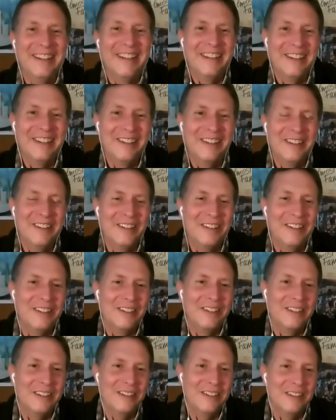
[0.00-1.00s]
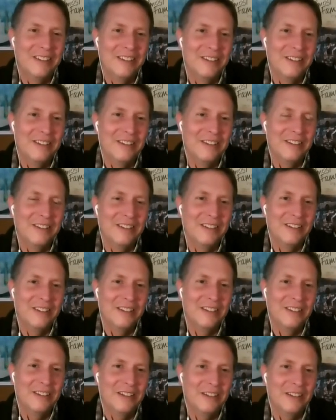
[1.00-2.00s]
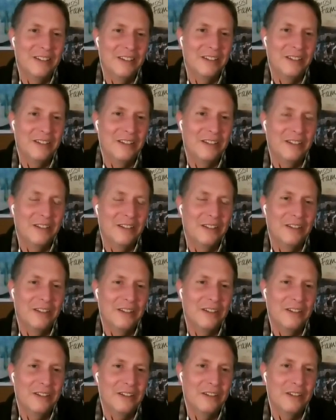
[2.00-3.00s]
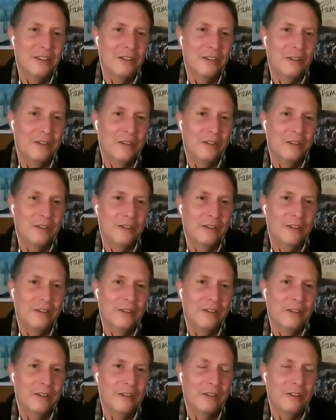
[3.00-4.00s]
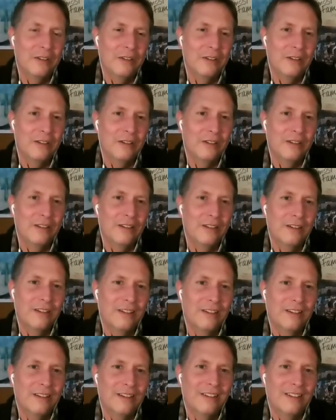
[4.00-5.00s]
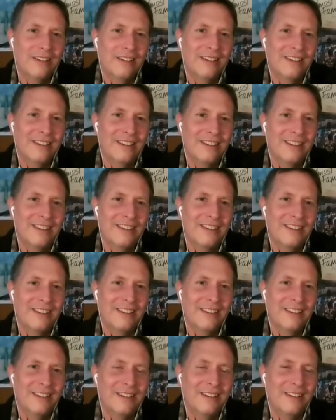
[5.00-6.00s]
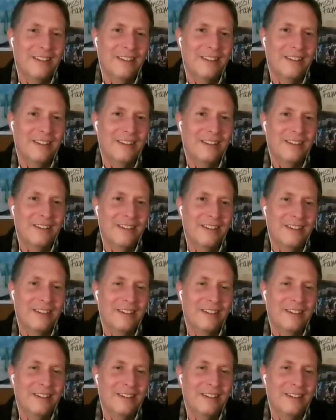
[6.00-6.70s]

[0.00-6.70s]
The person shown says nothing.